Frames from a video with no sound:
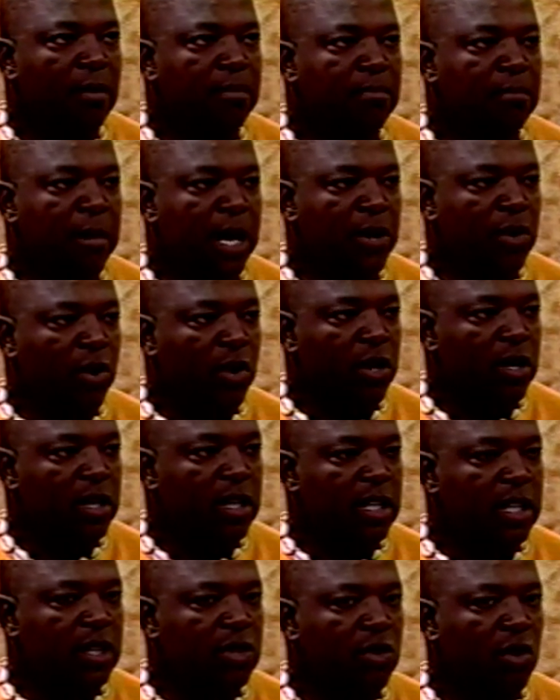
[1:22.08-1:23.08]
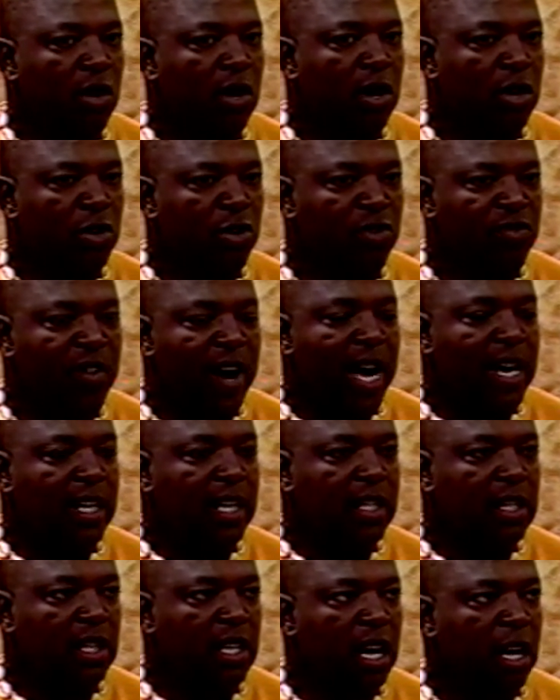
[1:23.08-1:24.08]
minorities, or are you finding
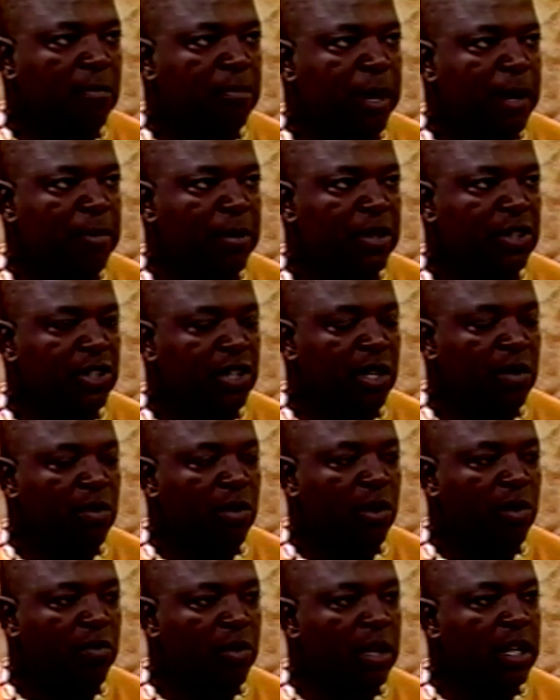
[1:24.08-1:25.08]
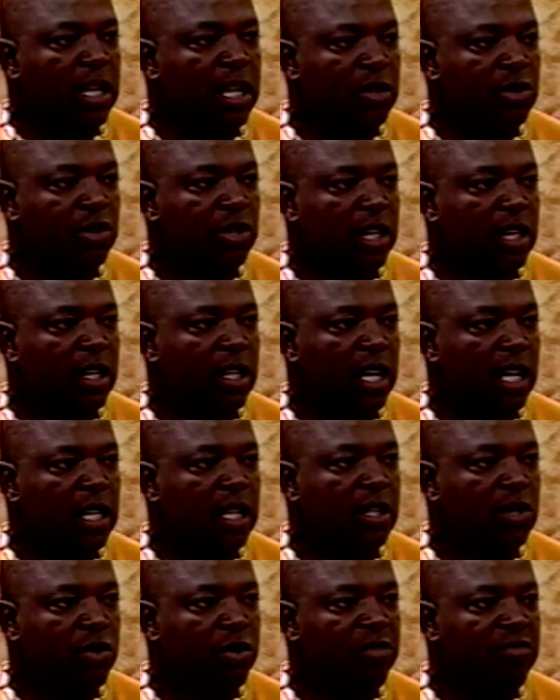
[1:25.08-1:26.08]
that the young people in general are really interested in getting
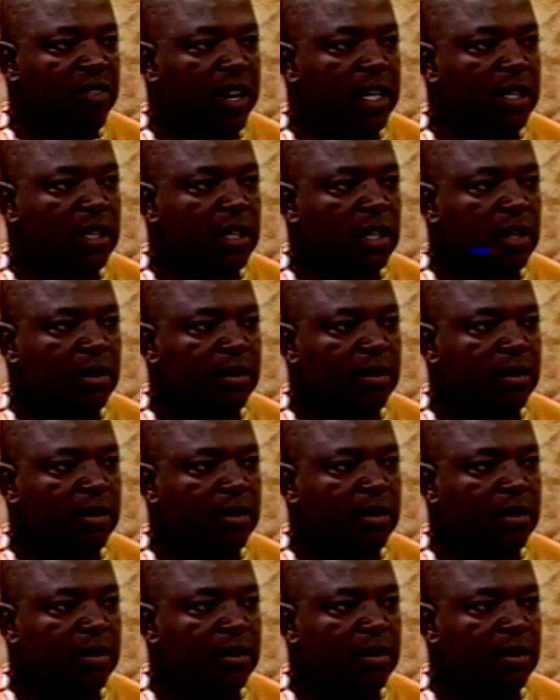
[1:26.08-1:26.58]
into investing?